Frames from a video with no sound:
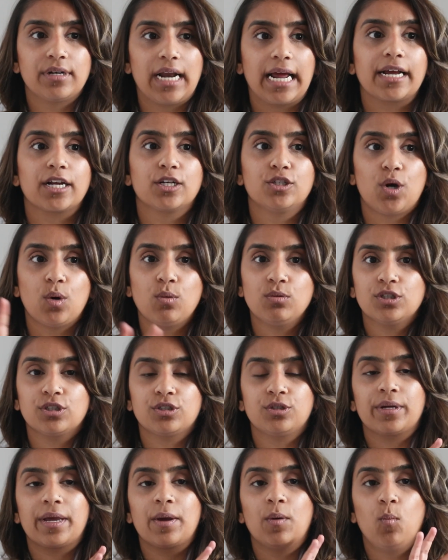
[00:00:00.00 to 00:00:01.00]
Like, don't
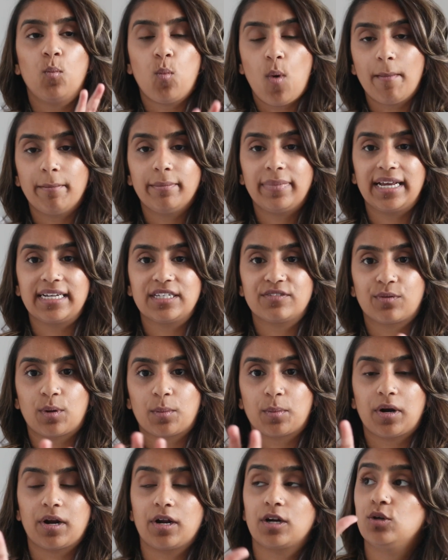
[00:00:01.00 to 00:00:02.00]
just look in one place for a
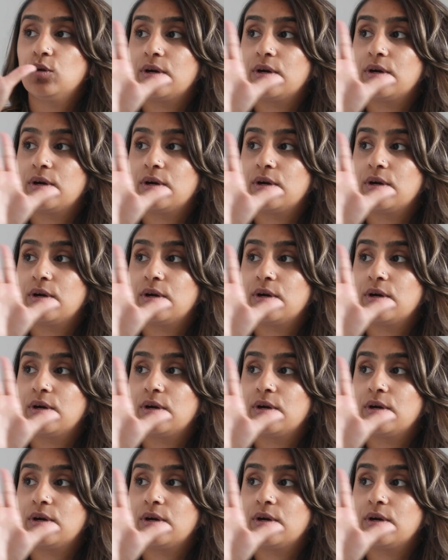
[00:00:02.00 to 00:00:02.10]
product,